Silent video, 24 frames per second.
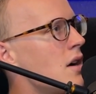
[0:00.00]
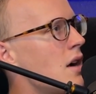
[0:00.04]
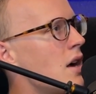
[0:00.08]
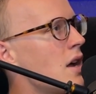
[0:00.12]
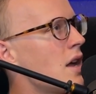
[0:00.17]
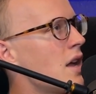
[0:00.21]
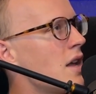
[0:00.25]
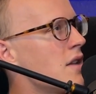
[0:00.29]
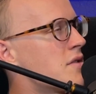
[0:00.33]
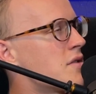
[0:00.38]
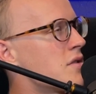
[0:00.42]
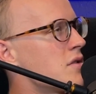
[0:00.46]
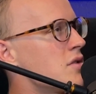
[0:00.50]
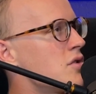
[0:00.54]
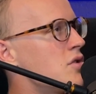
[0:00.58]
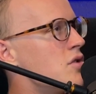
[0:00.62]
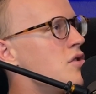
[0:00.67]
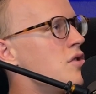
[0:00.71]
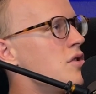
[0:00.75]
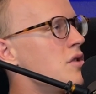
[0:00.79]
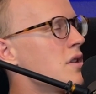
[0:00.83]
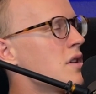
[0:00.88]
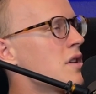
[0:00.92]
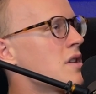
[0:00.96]
it's
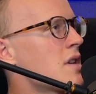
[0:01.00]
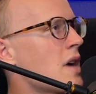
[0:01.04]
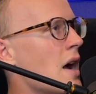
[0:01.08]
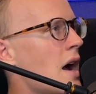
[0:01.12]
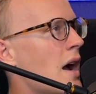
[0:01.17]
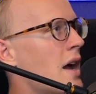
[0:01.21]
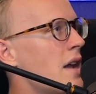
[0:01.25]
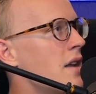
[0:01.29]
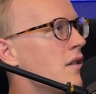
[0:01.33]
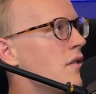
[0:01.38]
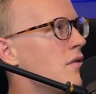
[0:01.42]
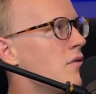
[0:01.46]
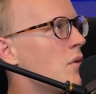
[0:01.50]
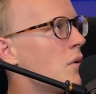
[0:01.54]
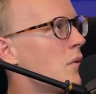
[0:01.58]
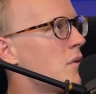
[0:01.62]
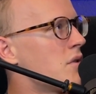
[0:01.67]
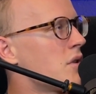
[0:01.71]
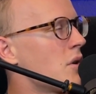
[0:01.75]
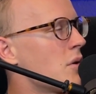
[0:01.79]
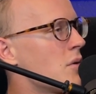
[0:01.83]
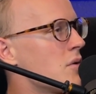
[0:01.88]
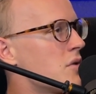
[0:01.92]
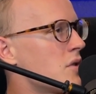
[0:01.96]
kind of what we
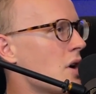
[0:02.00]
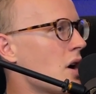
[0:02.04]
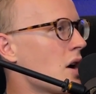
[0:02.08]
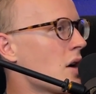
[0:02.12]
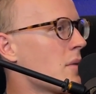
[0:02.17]
talk